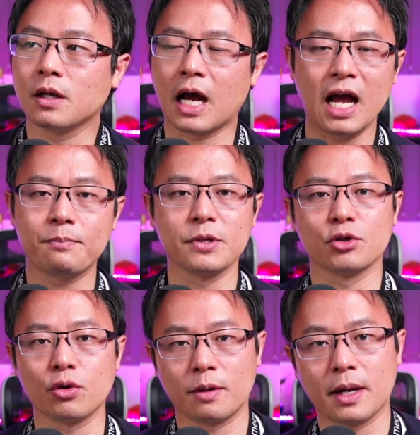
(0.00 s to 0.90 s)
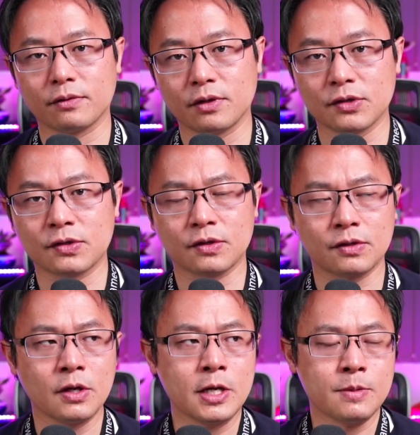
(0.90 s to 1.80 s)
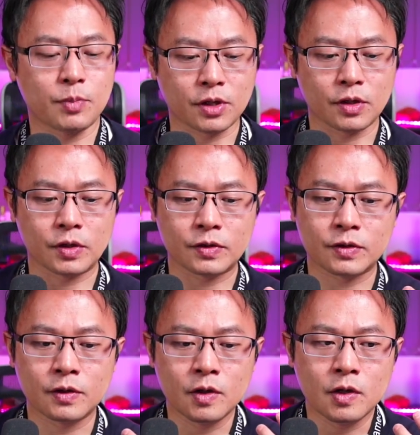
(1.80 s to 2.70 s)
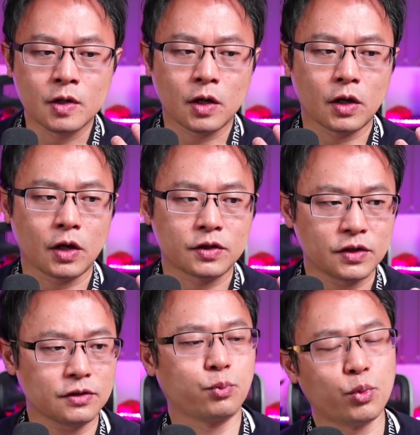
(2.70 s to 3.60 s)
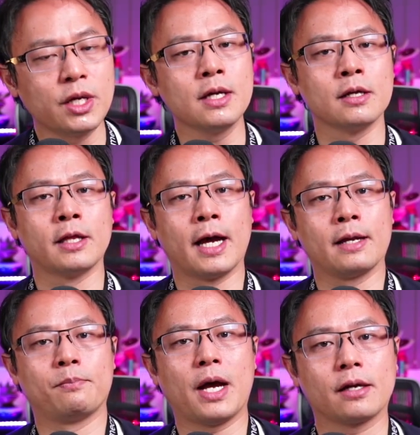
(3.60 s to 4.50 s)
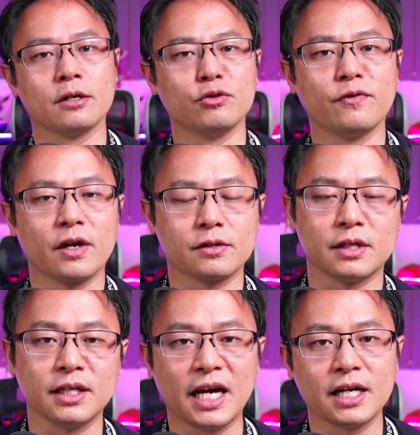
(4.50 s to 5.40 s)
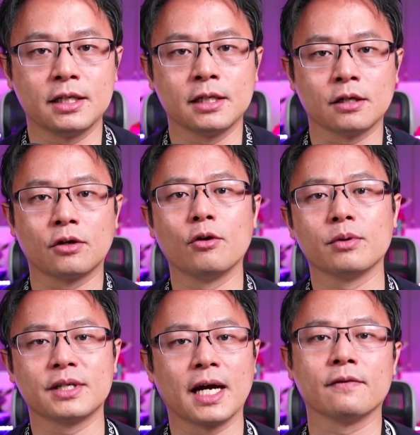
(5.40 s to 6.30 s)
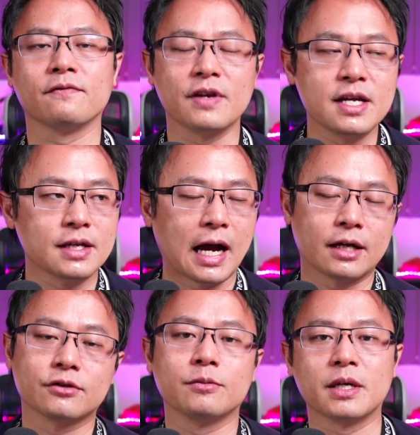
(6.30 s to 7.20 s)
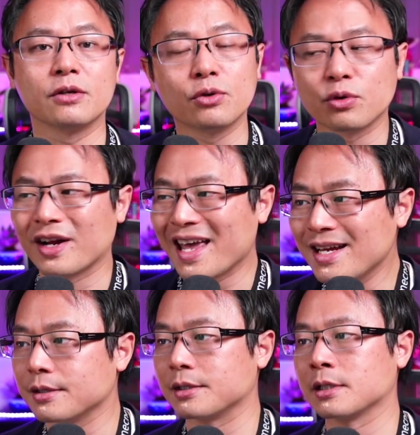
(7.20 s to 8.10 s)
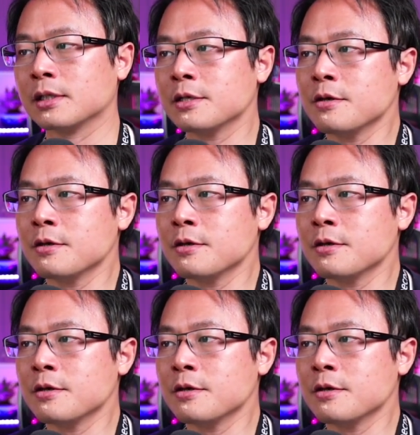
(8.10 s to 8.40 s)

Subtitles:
have been talking about this because it's just weird that back in 2019, a global talent visa actually been created.